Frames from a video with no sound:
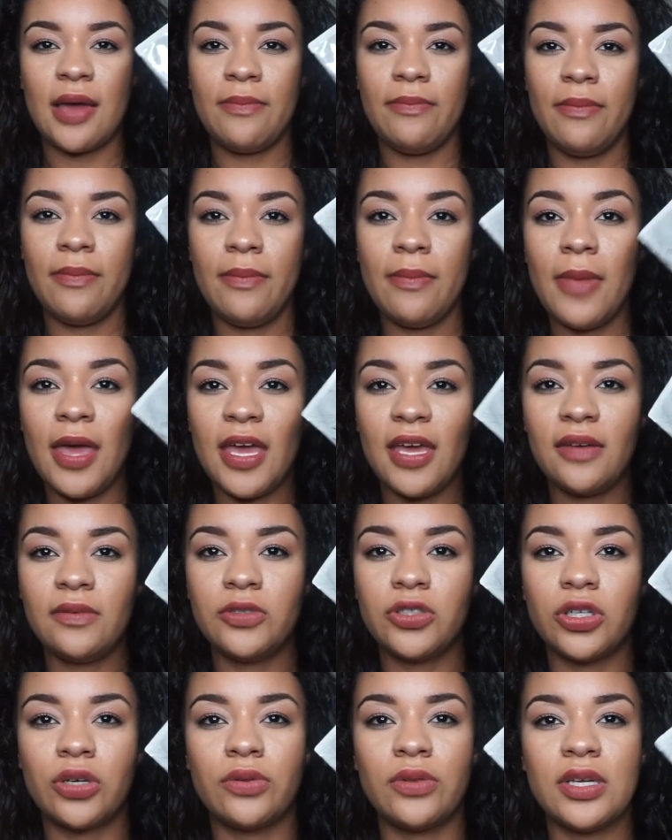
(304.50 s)
I may have
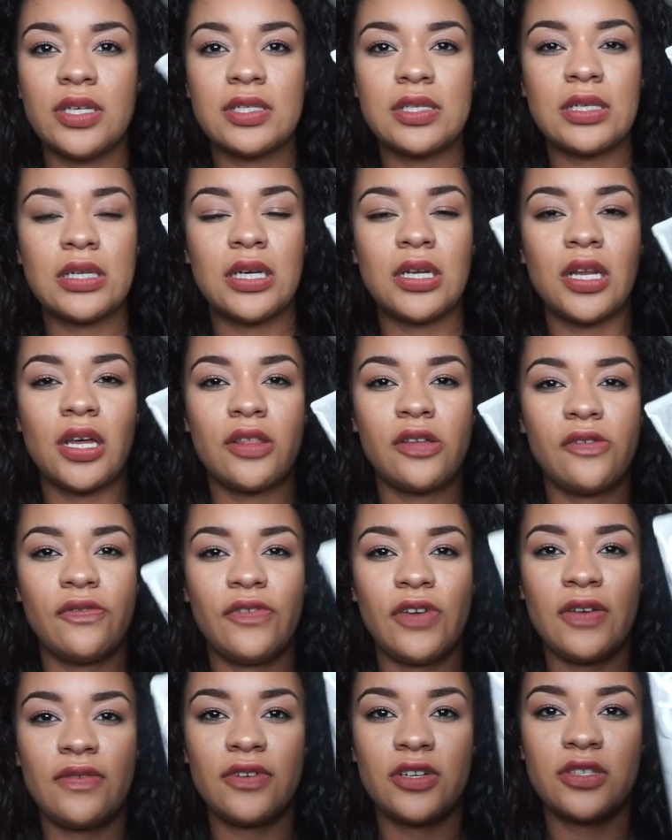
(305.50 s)
shown this in another
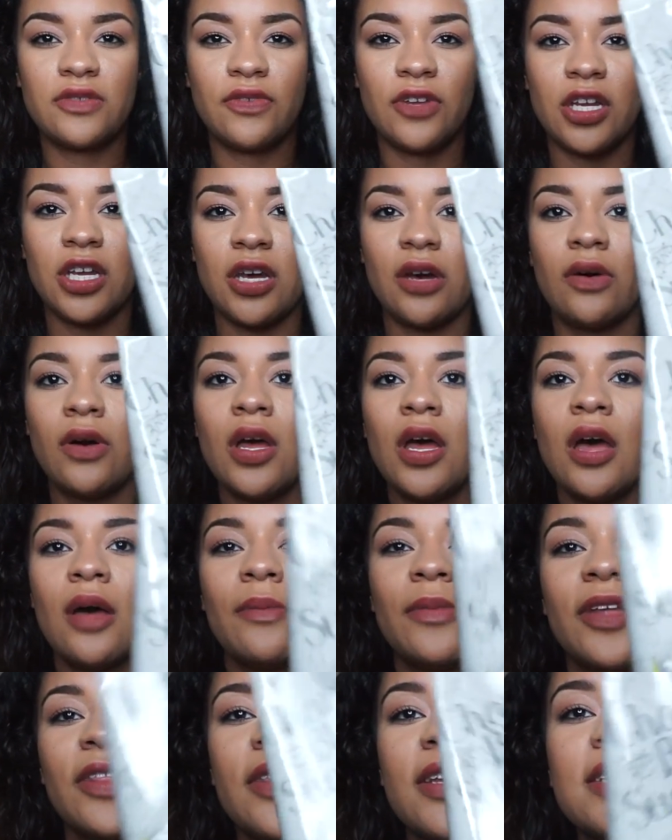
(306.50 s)
favorites video, but